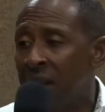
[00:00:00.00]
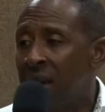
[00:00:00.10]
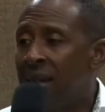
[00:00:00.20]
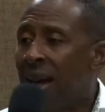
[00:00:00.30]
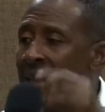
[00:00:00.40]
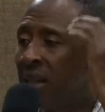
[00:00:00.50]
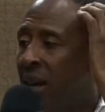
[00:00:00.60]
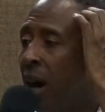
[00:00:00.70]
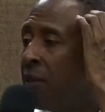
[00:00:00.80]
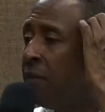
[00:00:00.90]
that they
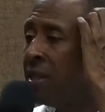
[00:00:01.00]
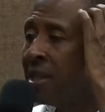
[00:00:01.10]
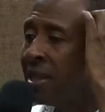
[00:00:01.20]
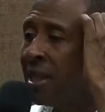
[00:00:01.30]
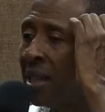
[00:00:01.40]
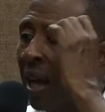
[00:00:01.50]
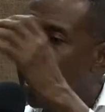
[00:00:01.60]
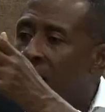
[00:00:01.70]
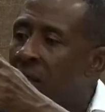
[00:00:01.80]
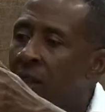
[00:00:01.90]
are visiting and
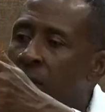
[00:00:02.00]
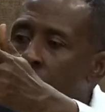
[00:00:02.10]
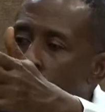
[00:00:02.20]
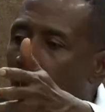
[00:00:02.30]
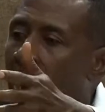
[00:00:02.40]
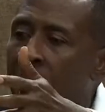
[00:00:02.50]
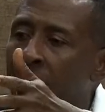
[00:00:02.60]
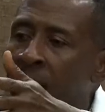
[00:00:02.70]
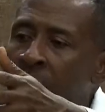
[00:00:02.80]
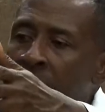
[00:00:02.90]
not even knowing
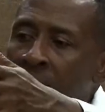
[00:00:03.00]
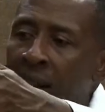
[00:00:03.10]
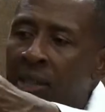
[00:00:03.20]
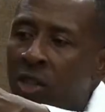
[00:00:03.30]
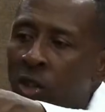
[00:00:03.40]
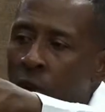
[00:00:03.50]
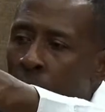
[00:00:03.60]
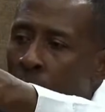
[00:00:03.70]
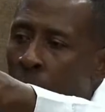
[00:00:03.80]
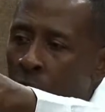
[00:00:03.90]
that your
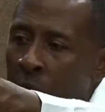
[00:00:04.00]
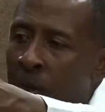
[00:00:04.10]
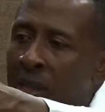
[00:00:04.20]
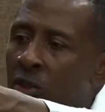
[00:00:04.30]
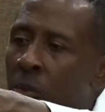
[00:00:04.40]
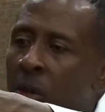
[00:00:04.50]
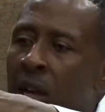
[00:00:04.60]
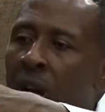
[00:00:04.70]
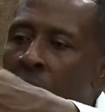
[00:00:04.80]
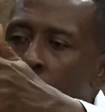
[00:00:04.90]
husband-to-be
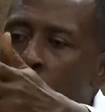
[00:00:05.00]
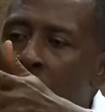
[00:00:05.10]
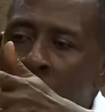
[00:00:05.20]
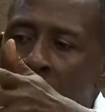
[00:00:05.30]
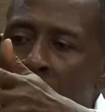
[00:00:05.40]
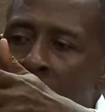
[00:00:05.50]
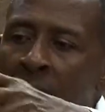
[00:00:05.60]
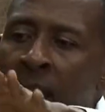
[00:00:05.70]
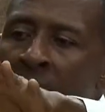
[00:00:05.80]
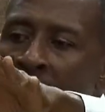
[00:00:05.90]
or your boyfriend
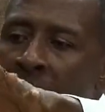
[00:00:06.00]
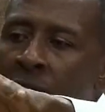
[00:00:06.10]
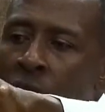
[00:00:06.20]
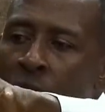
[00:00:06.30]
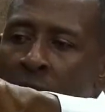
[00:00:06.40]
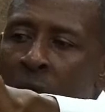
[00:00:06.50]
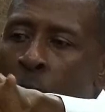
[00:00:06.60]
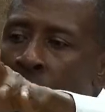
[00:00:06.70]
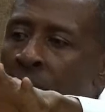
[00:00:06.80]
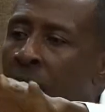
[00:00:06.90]
have
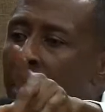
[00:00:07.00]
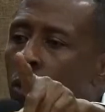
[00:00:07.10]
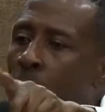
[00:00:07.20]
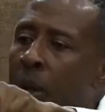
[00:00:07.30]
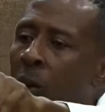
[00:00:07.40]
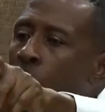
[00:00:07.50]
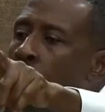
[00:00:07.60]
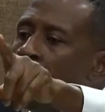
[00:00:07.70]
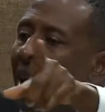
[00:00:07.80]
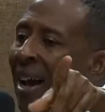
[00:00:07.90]
3-4 different women
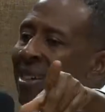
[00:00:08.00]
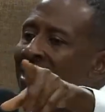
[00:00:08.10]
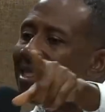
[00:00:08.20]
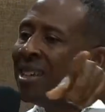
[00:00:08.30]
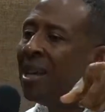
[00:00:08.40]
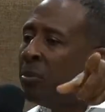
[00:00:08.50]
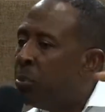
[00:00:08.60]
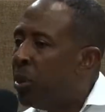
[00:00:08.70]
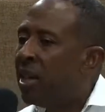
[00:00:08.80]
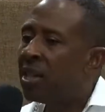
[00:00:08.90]
over at the same
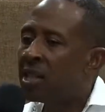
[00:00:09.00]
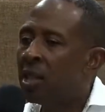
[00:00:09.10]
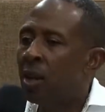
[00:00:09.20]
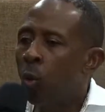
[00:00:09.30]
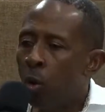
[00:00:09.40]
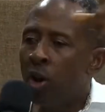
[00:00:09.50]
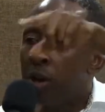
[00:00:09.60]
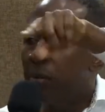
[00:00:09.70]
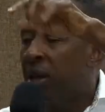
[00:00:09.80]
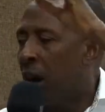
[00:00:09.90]
place where
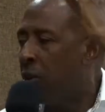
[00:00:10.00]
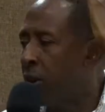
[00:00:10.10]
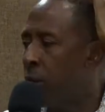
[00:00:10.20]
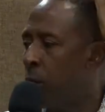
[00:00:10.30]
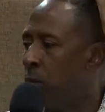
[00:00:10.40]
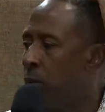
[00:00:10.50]
him carrying you.